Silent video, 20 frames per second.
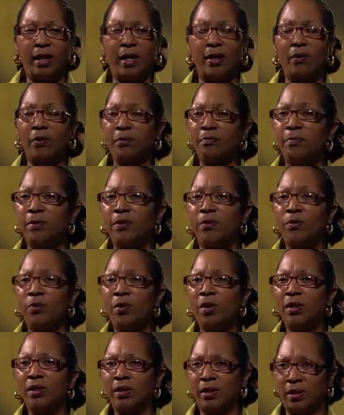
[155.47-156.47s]
And I would be
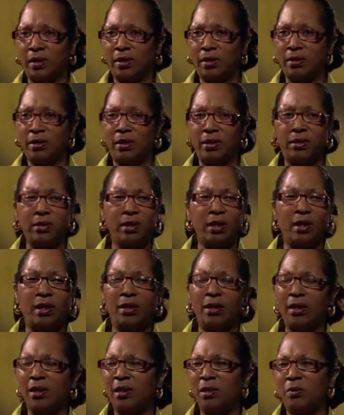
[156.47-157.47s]
willing to
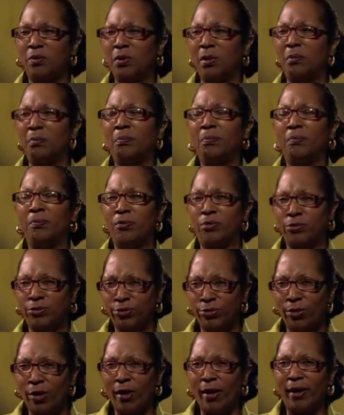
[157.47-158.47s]
tell anyone,
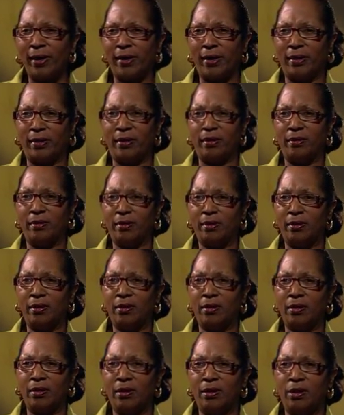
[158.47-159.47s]
try it.
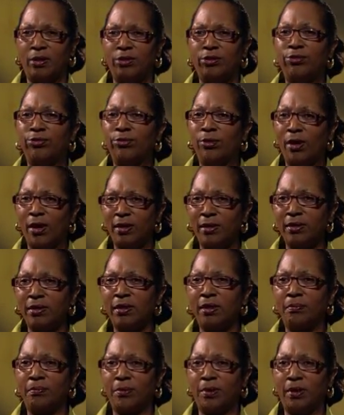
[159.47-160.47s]
Try
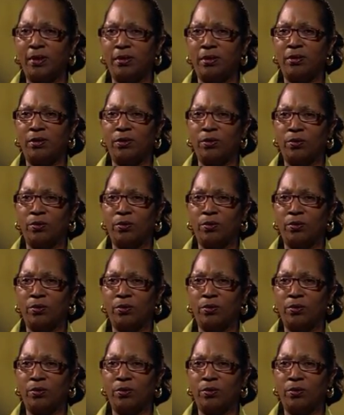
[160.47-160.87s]
something